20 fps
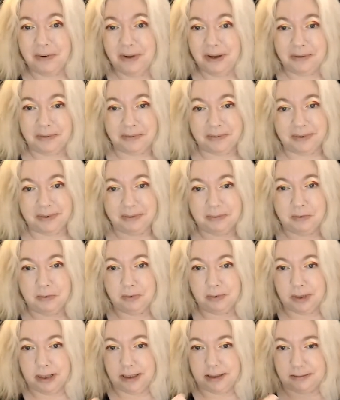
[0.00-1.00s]

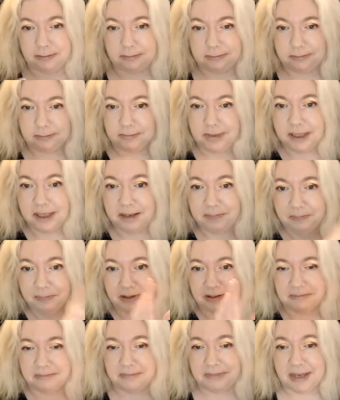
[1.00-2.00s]
we'll clip
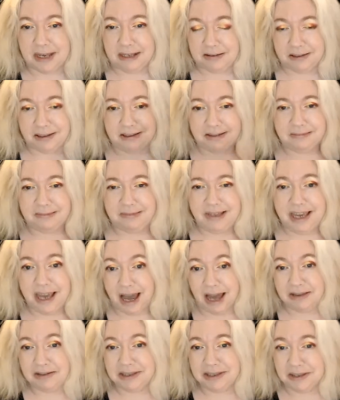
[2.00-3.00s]
and
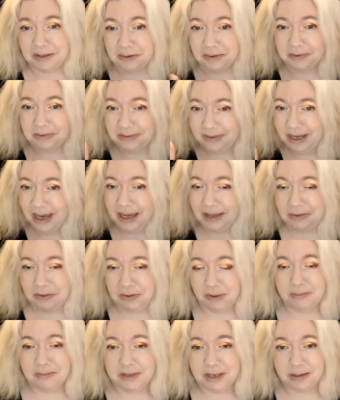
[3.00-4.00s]
yeah. So yeah,
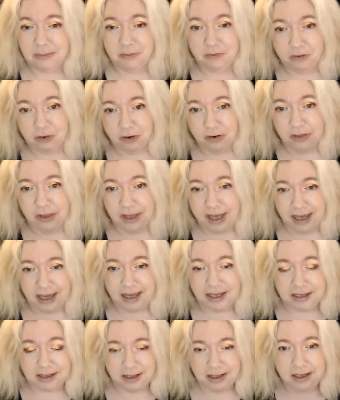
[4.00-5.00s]
thumbs up for
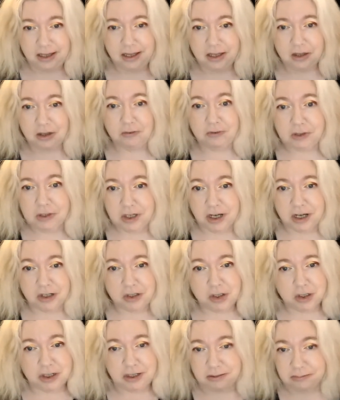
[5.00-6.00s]
the
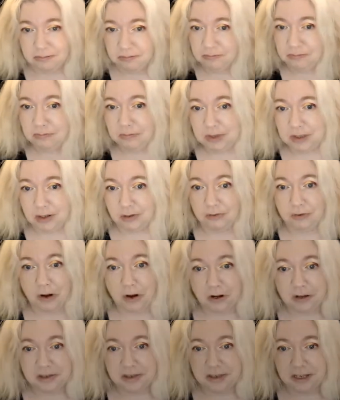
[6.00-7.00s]
Versace. So far,
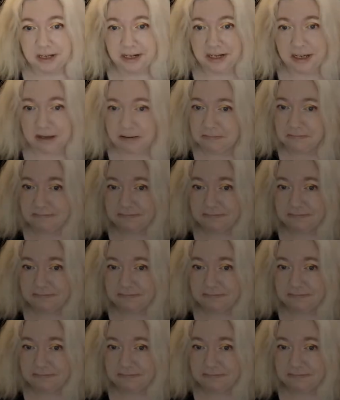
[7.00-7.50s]
it's leading.